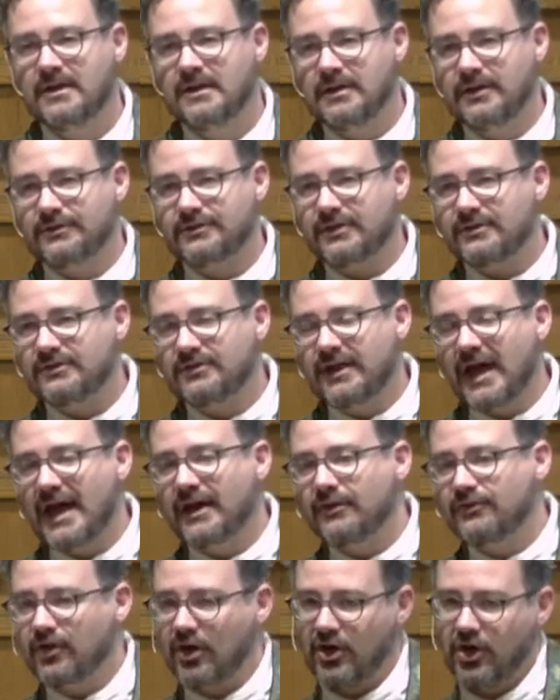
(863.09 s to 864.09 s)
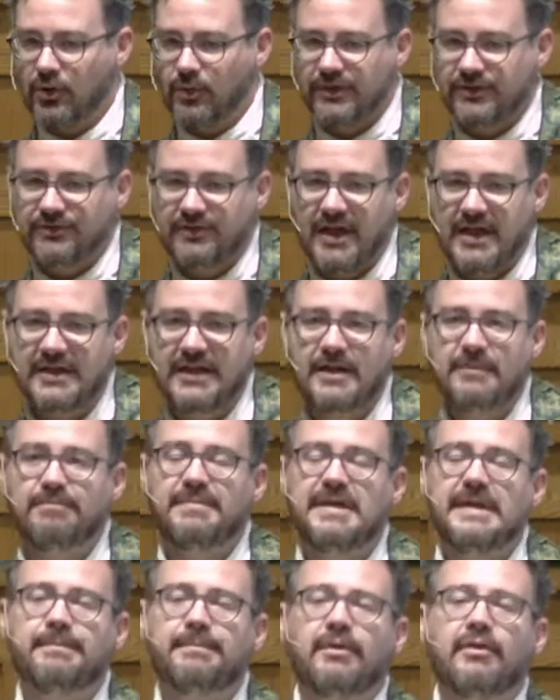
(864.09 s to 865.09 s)
is because God is always taking
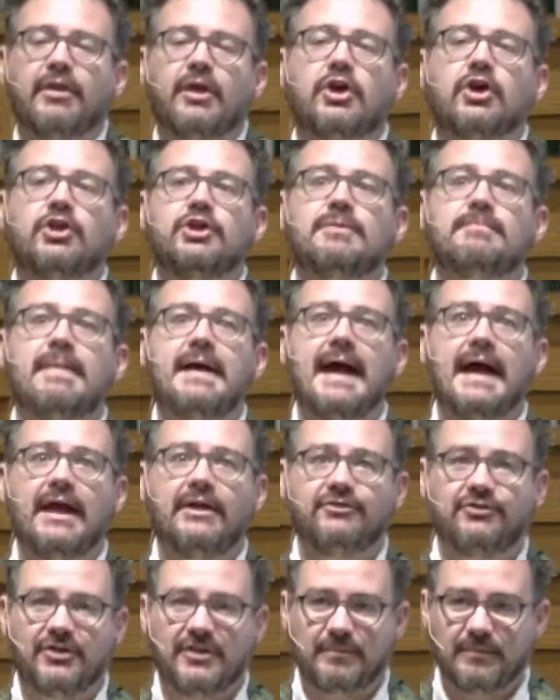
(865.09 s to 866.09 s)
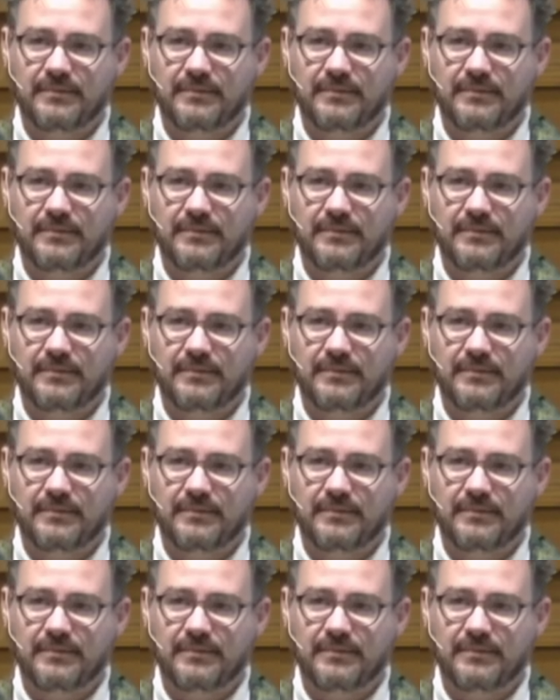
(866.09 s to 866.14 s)
people that couldn't imagine,